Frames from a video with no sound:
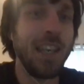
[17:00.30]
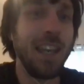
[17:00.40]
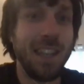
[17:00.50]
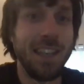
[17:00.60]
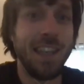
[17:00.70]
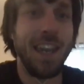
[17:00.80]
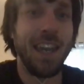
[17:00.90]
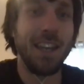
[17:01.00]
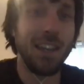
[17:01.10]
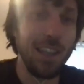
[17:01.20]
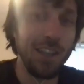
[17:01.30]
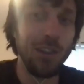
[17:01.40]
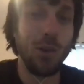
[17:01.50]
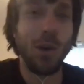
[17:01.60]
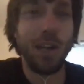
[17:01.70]
Indiana,
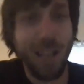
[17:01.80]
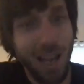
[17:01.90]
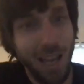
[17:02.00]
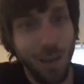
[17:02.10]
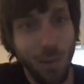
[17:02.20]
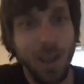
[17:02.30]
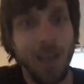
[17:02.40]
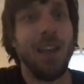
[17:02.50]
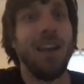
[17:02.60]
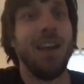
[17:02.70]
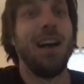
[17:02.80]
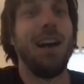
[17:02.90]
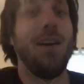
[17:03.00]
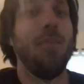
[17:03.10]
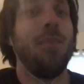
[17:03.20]
Illinois, and
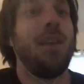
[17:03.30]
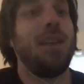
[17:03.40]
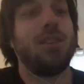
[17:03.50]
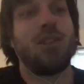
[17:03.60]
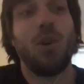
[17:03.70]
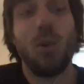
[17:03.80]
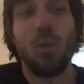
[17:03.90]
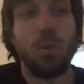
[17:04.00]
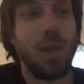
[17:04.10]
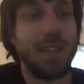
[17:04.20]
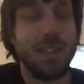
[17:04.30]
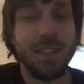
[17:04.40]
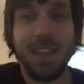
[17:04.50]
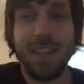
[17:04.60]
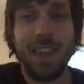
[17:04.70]
Iowa. So places
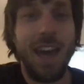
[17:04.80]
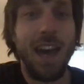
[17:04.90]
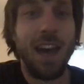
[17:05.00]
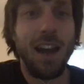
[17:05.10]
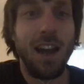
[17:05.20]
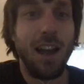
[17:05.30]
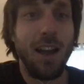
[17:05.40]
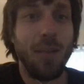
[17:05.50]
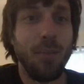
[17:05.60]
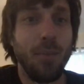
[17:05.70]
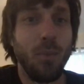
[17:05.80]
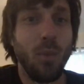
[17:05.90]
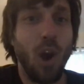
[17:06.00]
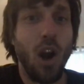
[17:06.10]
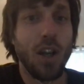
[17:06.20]
like that
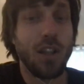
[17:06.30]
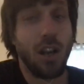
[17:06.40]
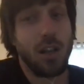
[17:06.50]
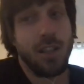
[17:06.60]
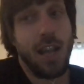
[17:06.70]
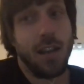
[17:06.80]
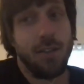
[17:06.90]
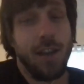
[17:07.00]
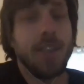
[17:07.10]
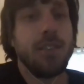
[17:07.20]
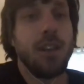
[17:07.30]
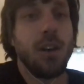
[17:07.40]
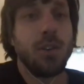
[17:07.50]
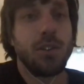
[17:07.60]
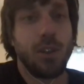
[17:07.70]
are sacrifice
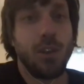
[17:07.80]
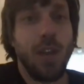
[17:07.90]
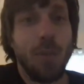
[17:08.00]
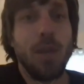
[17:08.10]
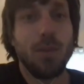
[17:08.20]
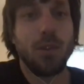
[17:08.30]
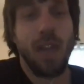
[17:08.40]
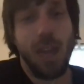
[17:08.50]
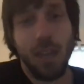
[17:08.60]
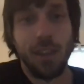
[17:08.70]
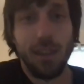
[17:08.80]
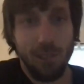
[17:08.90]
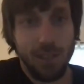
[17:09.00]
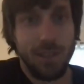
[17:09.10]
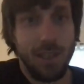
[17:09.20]
zones so that people can live in
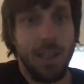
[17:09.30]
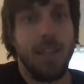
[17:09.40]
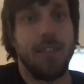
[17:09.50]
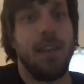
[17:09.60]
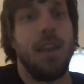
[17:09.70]
cities.